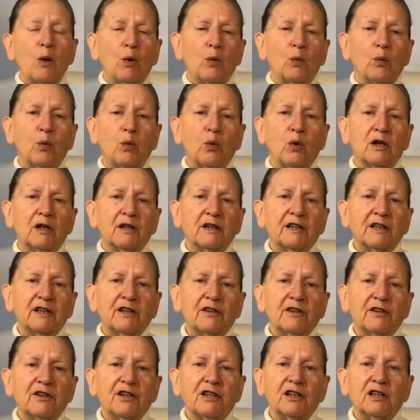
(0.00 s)

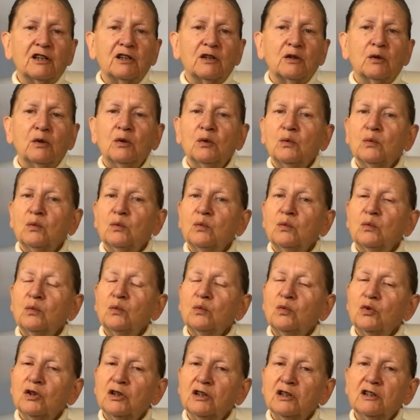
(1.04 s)
why the
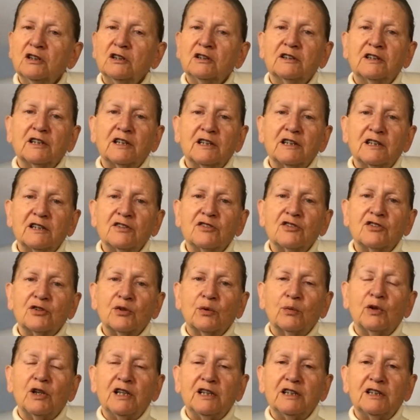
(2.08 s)
world is
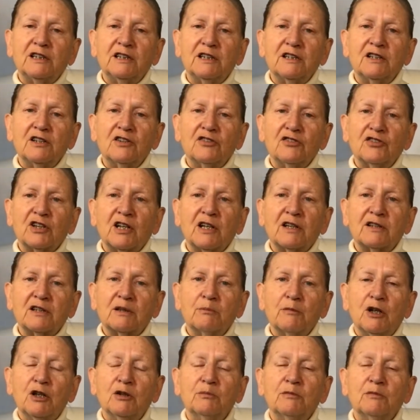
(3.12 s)
the way it is at the
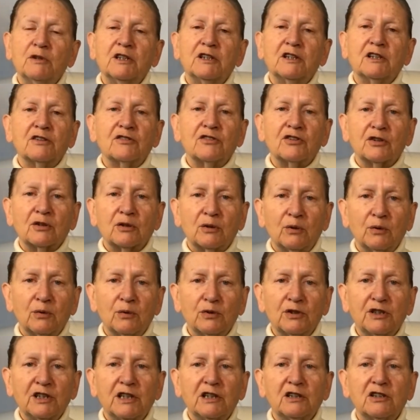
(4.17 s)
moment. It's
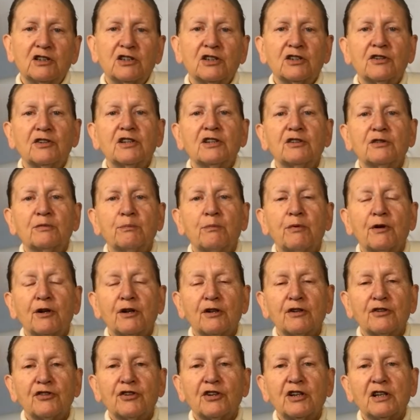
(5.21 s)
according to this
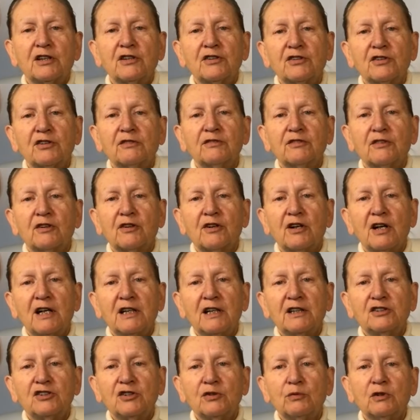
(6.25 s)
process of
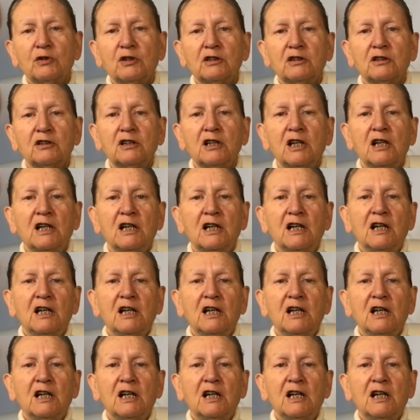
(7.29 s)
gradual